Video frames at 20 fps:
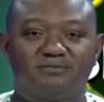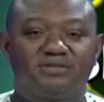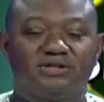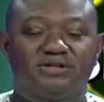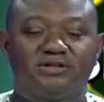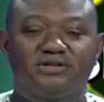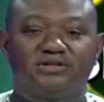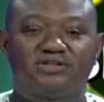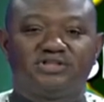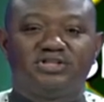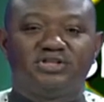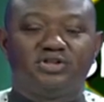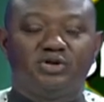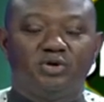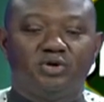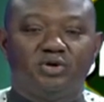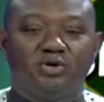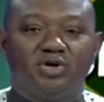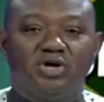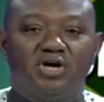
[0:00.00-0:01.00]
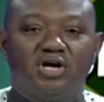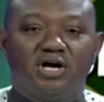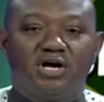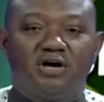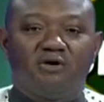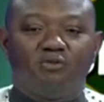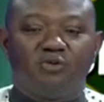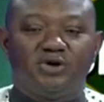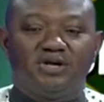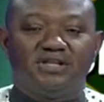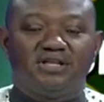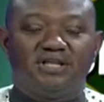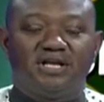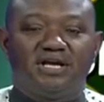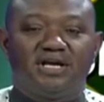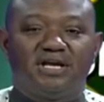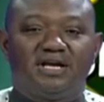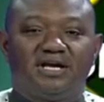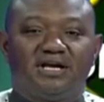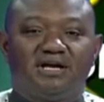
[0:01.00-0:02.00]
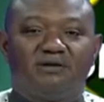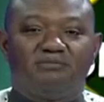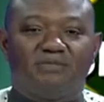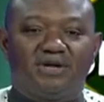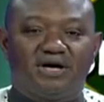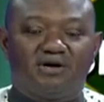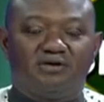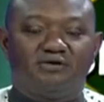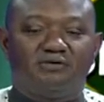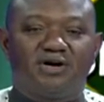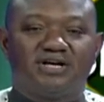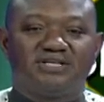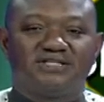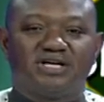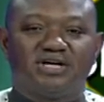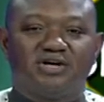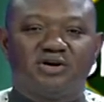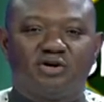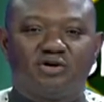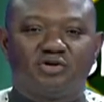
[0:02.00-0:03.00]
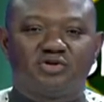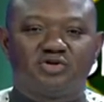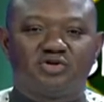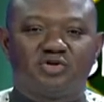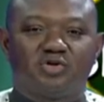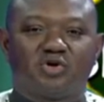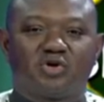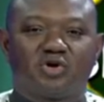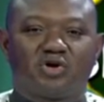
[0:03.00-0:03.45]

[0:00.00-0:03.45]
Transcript: It doesn't know when a man who has a gun to